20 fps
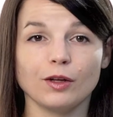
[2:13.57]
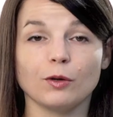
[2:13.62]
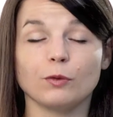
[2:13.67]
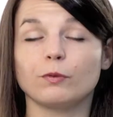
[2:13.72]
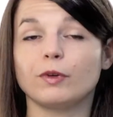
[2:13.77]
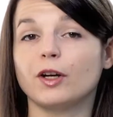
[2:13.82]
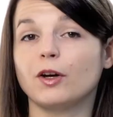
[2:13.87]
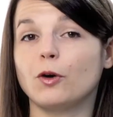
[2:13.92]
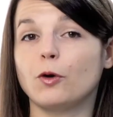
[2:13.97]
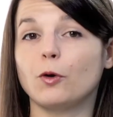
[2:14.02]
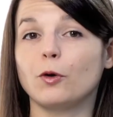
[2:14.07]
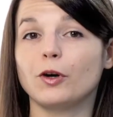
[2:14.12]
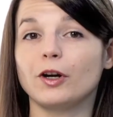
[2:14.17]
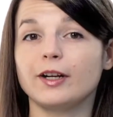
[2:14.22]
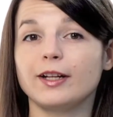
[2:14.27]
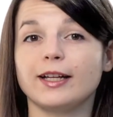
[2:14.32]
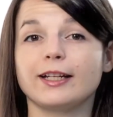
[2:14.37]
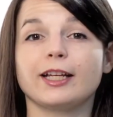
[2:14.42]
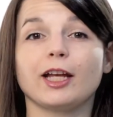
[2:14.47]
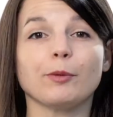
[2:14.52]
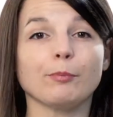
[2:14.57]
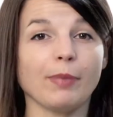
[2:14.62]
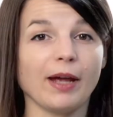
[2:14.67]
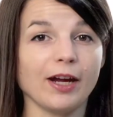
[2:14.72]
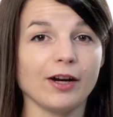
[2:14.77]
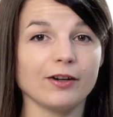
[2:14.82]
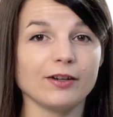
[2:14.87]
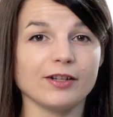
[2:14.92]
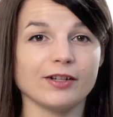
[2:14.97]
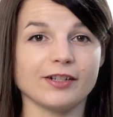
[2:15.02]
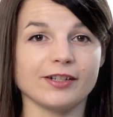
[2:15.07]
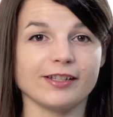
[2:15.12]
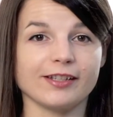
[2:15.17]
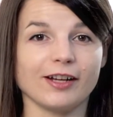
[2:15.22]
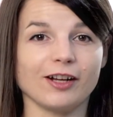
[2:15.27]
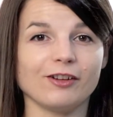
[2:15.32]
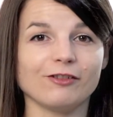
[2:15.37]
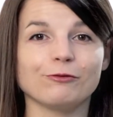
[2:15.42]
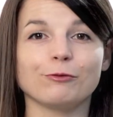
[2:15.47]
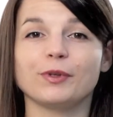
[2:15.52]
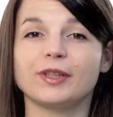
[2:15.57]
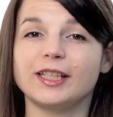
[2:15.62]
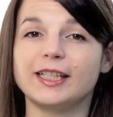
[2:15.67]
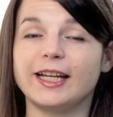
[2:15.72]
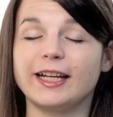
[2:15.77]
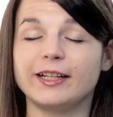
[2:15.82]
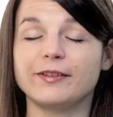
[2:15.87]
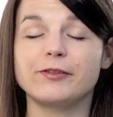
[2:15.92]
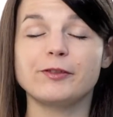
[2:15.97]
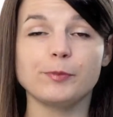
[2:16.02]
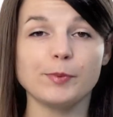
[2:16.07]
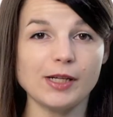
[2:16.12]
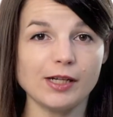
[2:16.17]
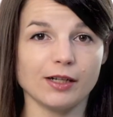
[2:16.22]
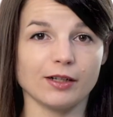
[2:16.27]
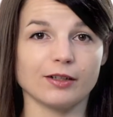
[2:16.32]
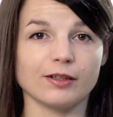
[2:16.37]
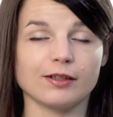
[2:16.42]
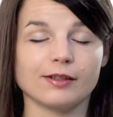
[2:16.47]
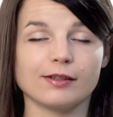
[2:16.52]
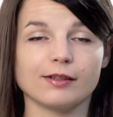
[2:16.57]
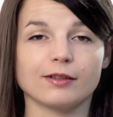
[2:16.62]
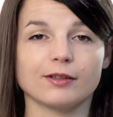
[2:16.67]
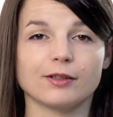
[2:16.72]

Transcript: record and compare yourself with native speakers.